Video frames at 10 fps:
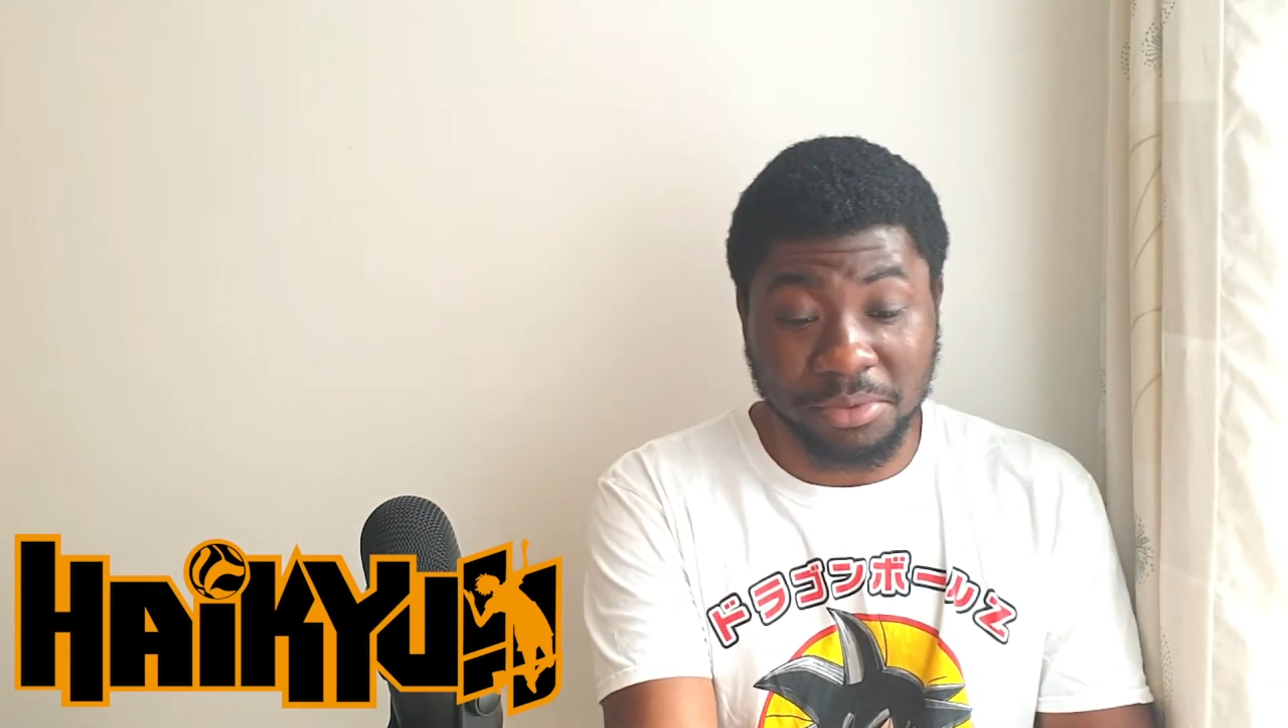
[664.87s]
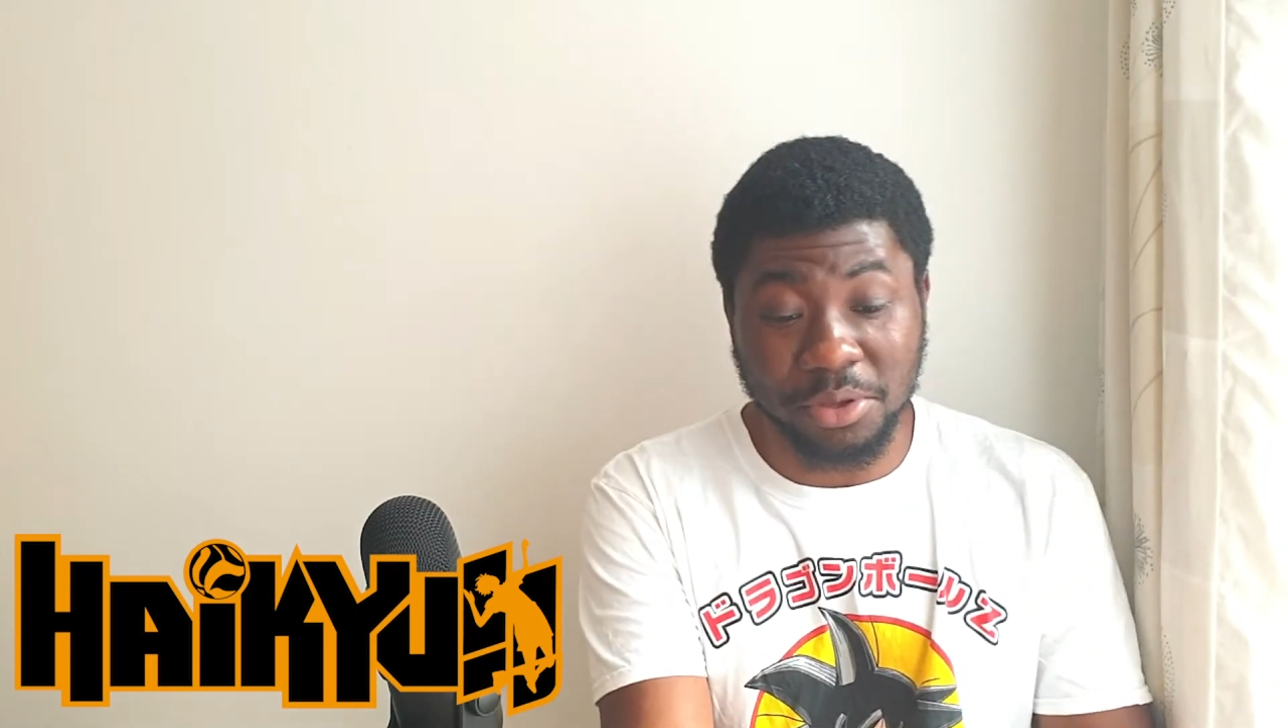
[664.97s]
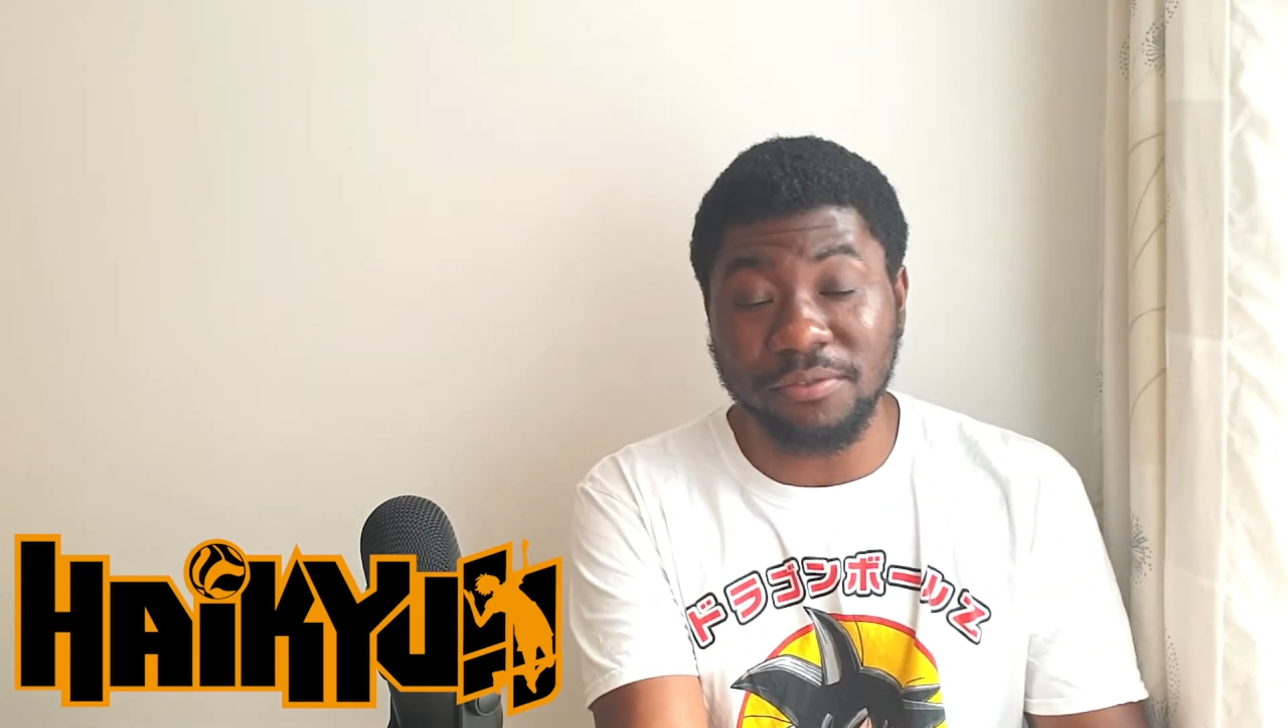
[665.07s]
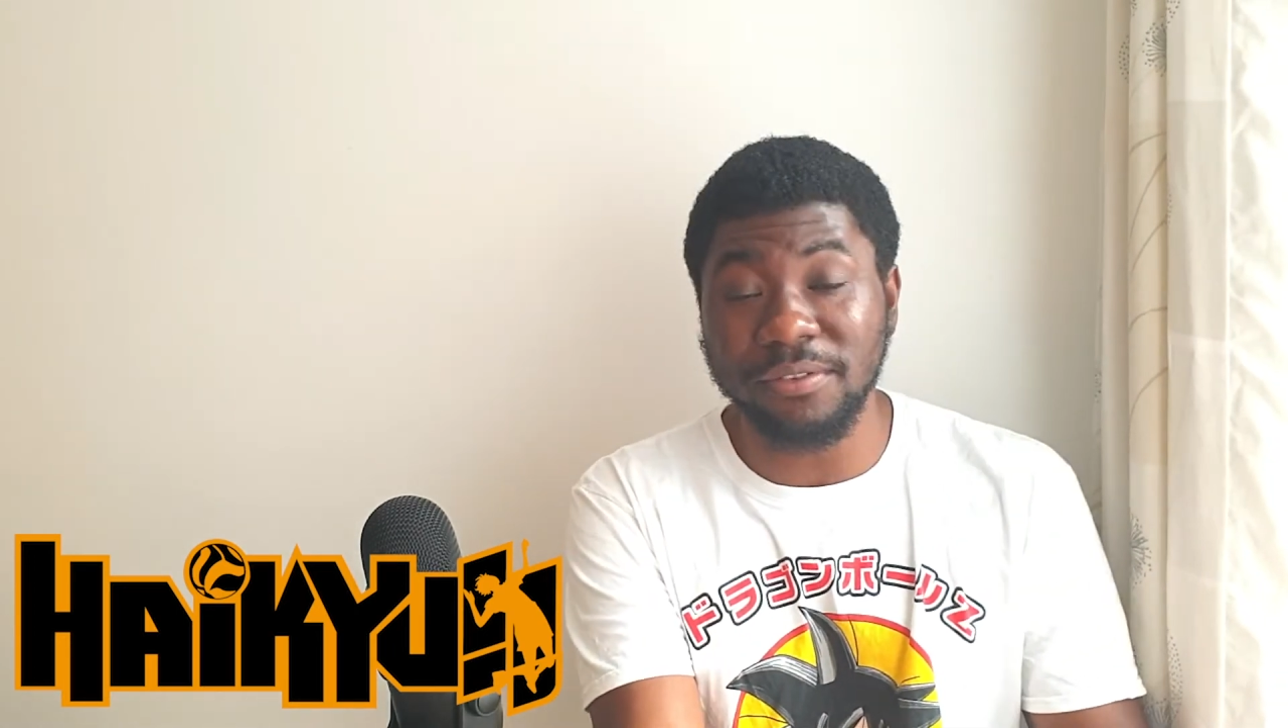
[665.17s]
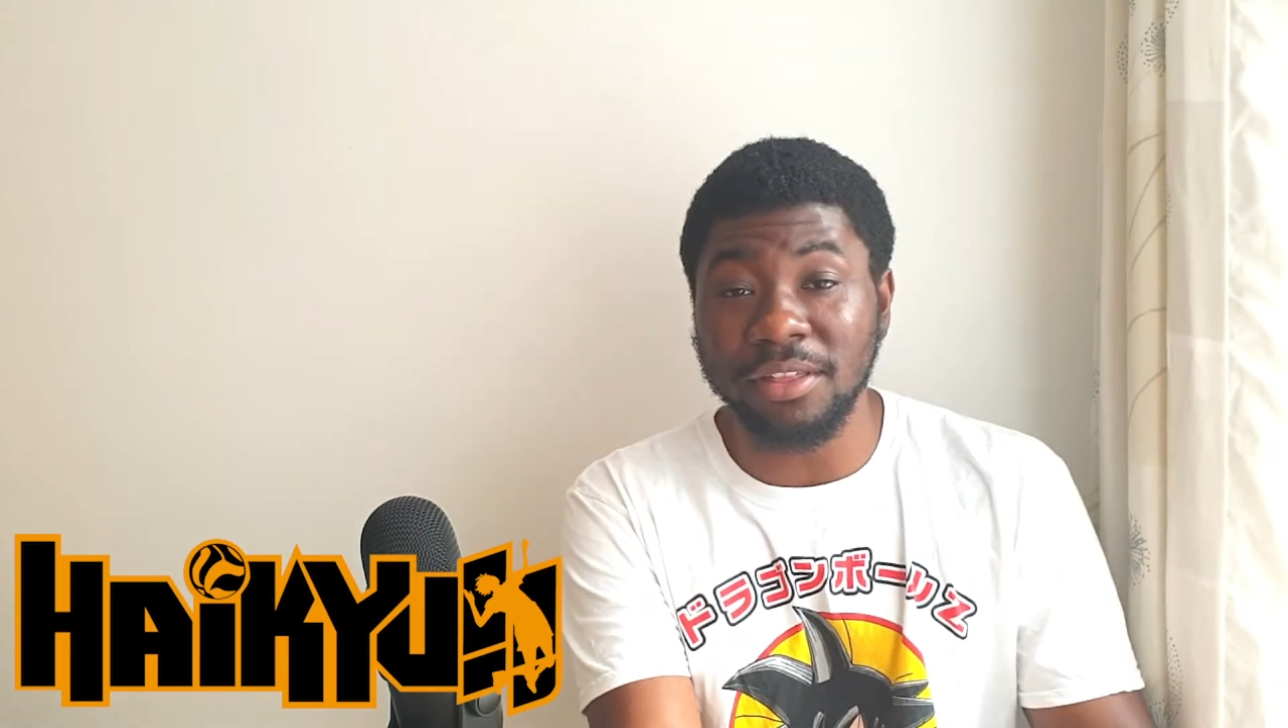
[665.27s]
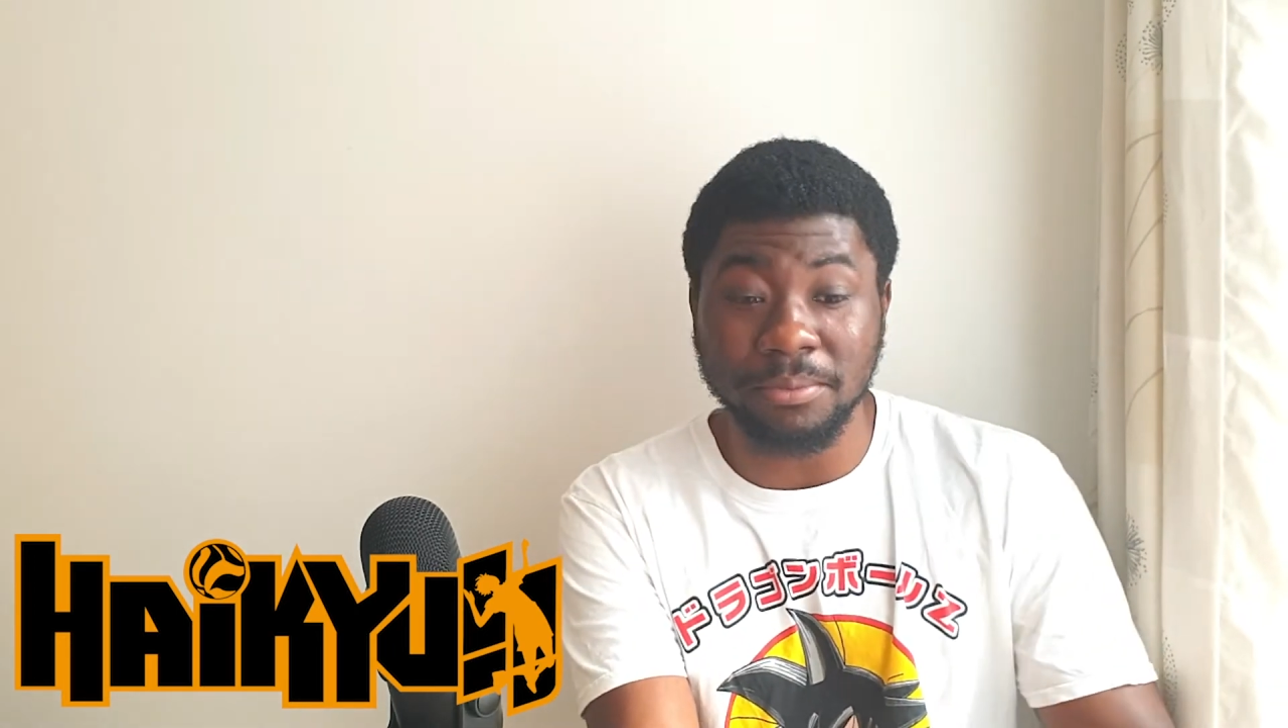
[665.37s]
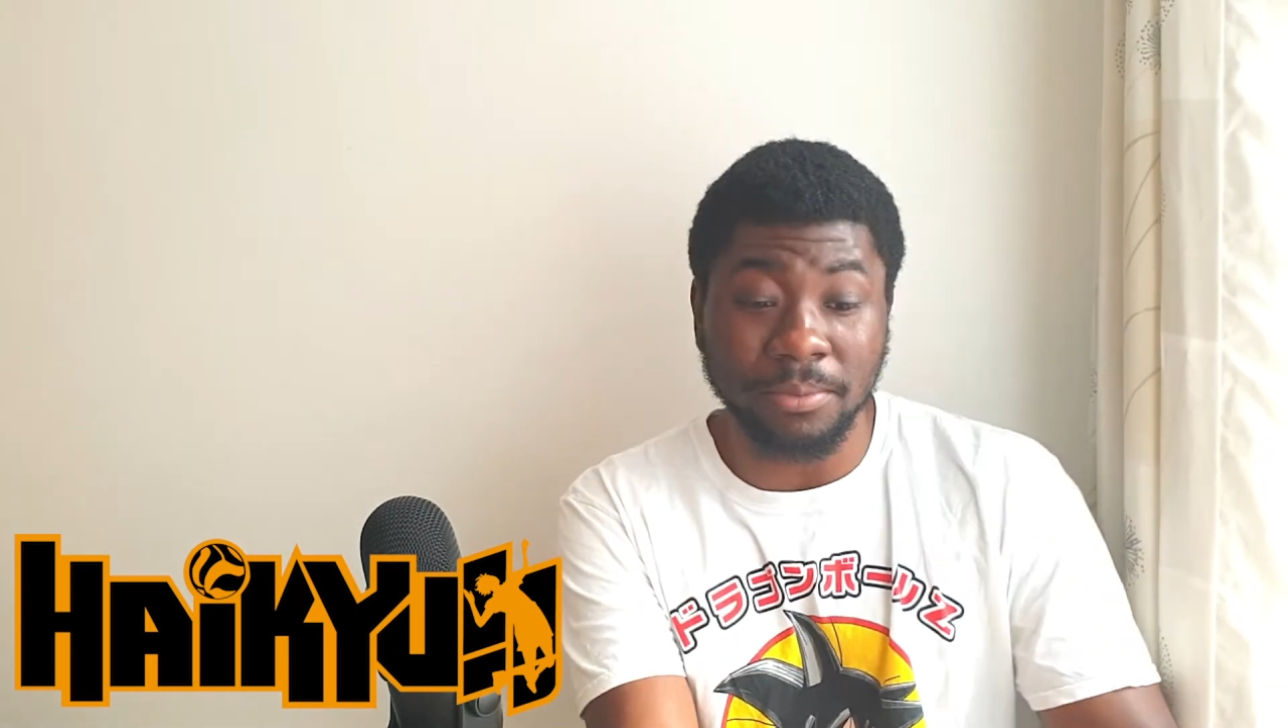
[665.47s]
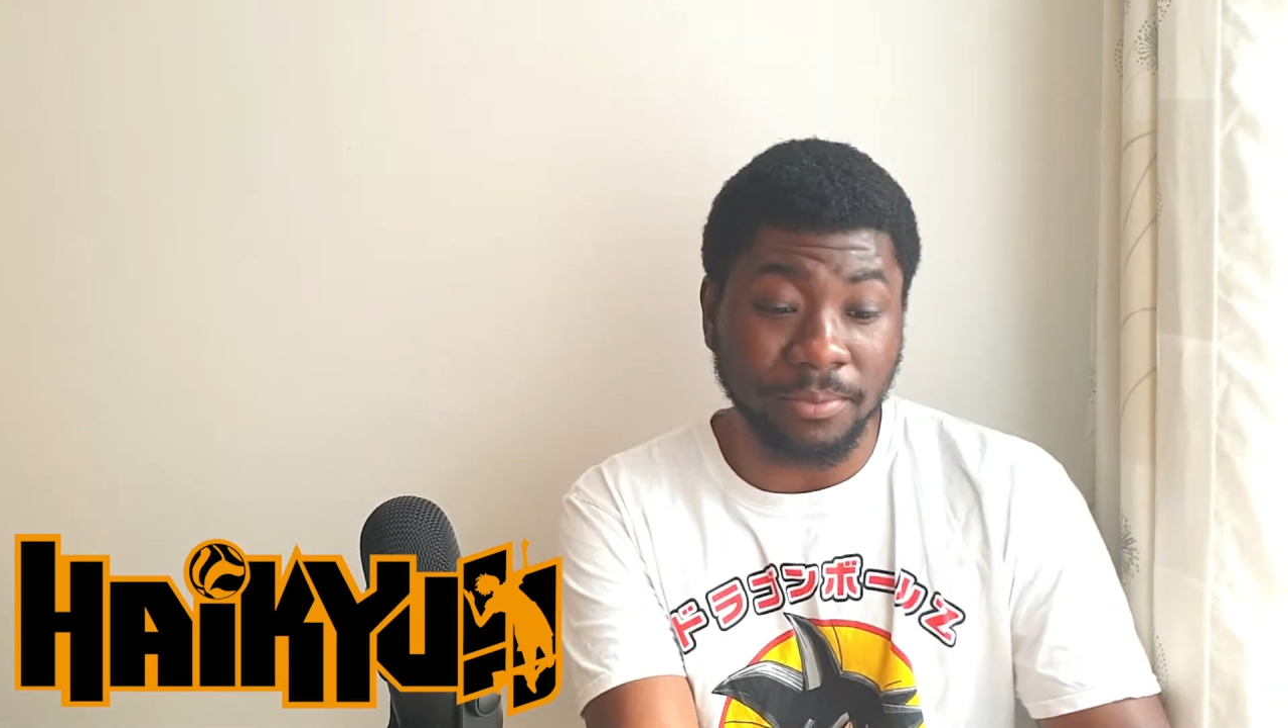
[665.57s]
good for them.